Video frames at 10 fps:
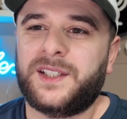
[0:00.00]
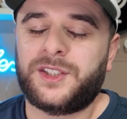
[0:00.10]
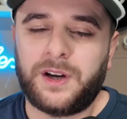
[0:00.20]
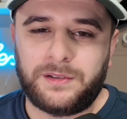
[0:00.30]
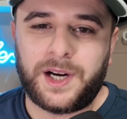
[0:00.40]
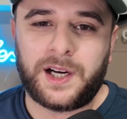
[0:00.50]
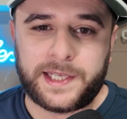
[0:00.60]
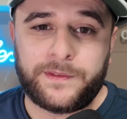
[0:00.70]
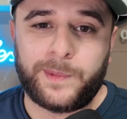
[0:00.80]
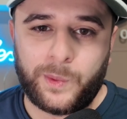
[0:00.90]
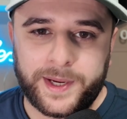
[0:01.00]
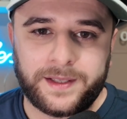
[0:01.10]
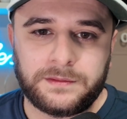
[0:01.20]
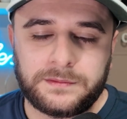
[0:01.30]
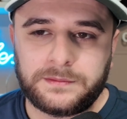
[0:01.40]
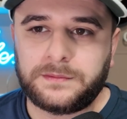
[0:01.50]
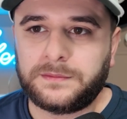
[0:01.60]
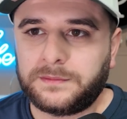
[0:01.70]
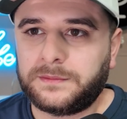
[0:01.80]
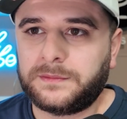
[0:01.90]
So I'll give them a win.
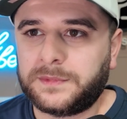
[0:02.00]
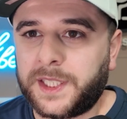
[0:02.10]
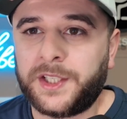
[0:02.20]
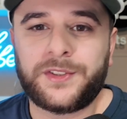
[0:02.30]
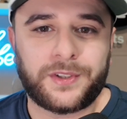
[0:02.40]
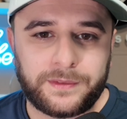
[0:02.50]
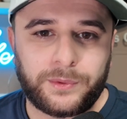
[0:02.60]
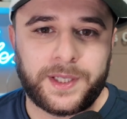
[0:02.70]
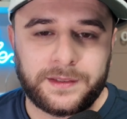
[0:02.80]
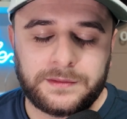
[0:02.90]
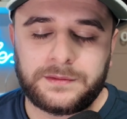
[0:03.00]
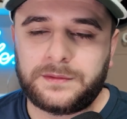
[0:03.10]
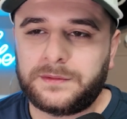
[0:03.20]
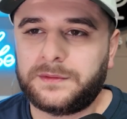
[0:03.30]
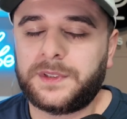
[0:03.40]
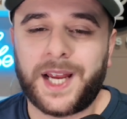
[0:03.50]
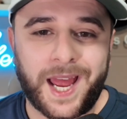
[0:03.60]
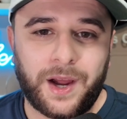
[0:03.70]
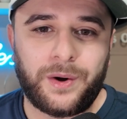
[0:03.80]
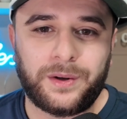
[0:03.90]
They deserve one
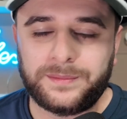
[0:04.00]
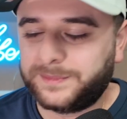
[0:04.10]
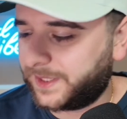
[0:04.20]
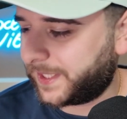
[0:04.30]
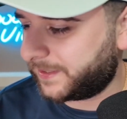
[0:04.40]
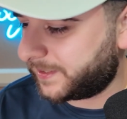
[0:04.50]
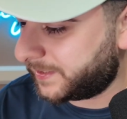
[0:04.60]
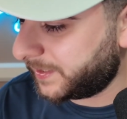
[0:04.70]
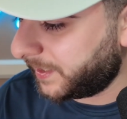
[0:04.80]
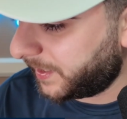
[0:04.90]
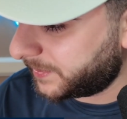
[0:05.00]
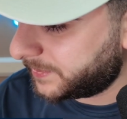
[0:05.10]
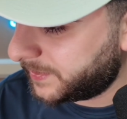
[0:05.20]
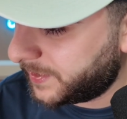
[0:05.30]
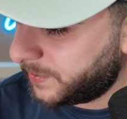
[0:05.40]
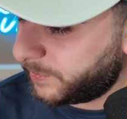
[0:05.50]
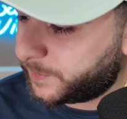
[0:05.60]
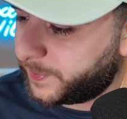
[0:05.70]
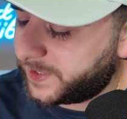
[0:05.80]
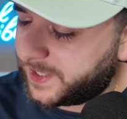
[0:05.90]
at home against the Seahawks.
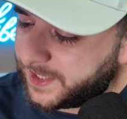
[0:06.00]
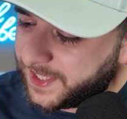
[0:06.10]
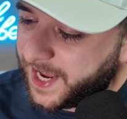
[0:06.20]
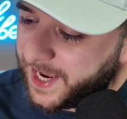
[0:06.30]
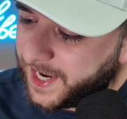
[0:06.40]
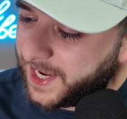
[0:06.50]
Which puts us at